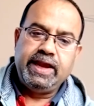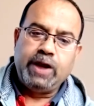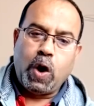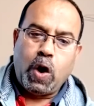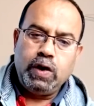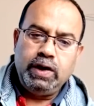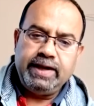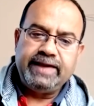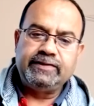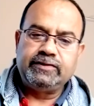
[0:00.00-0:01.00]
In all
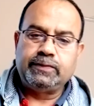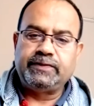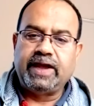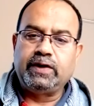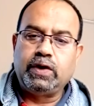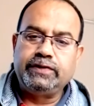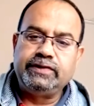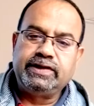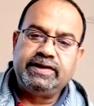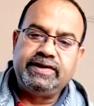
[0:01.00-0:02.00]
cases of
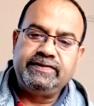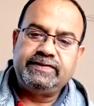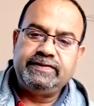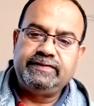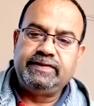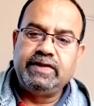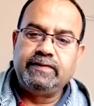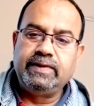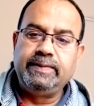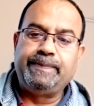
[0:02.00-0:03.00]
psychological distress, there
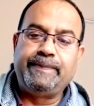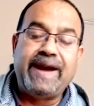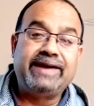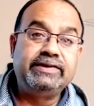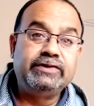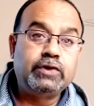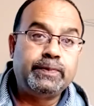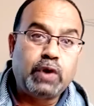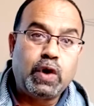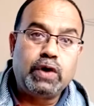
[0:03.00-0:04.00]
will be patterns
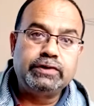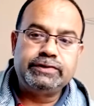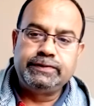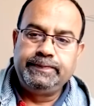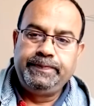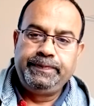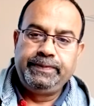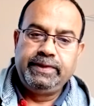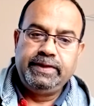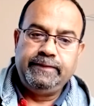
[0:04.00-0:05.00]
of thoughts,
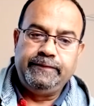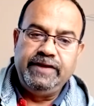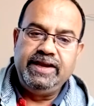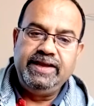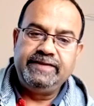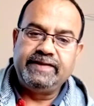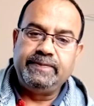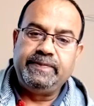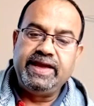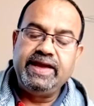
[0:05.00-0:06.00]
feelings,
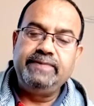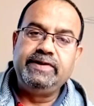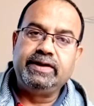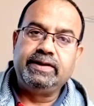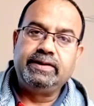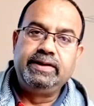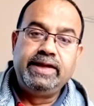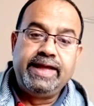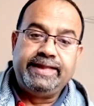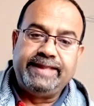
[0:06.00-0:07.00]
and behavior
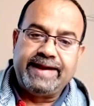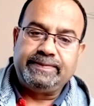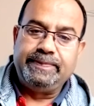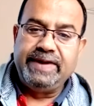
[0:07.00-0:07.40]
that